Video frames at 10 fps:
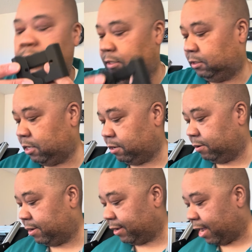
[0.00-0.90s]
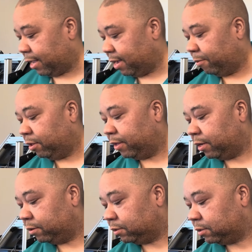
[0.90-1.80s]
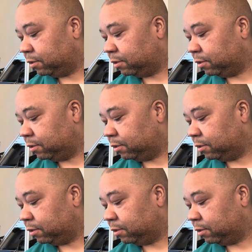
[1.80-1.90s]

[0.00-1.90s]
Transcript: So I got a couple of those.